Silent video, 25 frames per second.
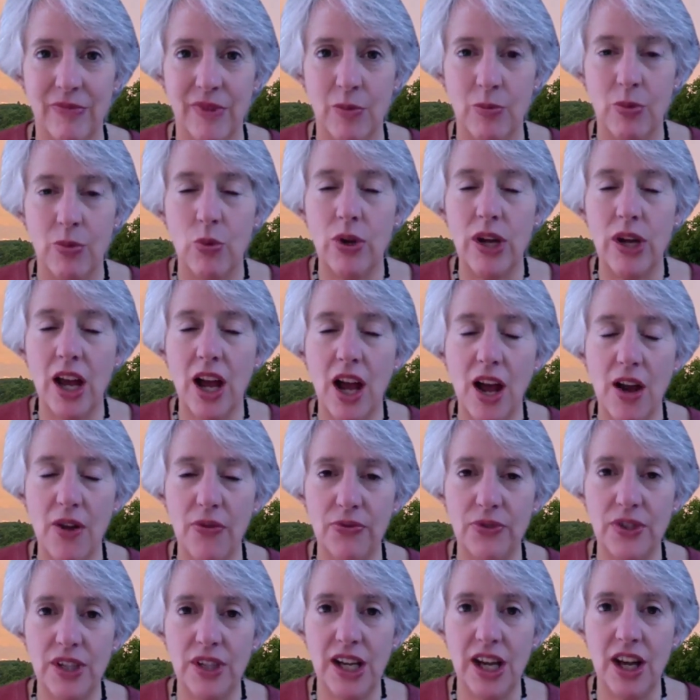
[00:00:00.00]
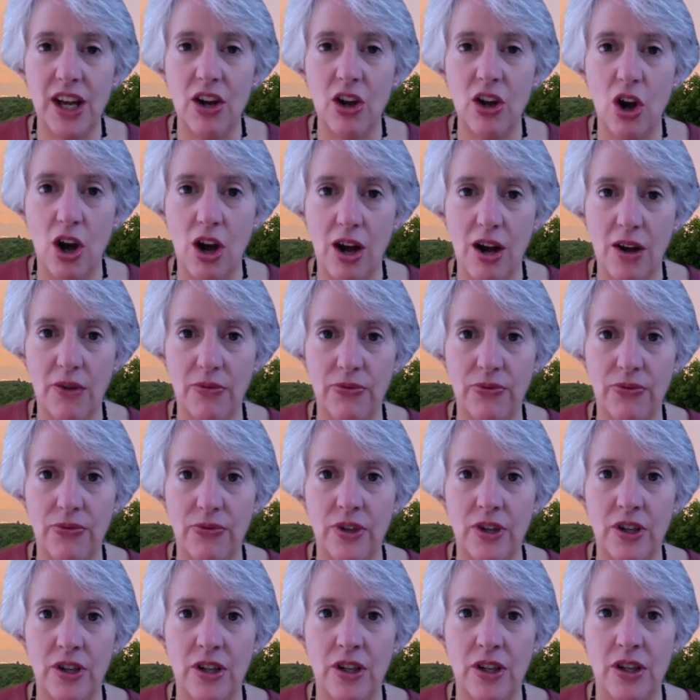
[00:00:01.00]
But we have to get off
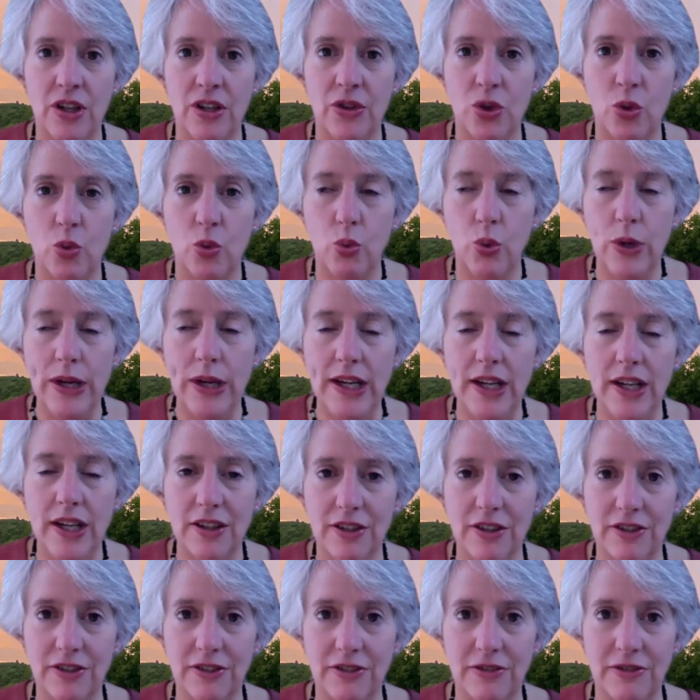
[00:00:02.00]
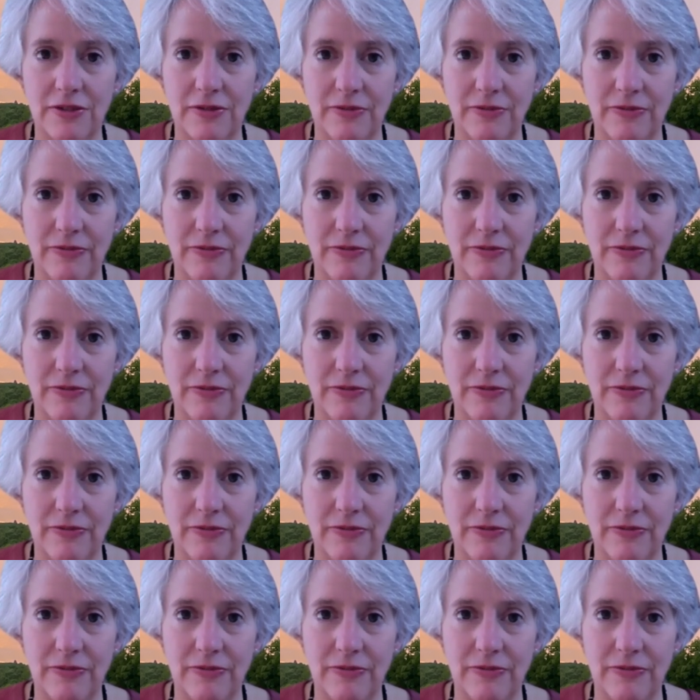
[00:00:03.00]
the wheel.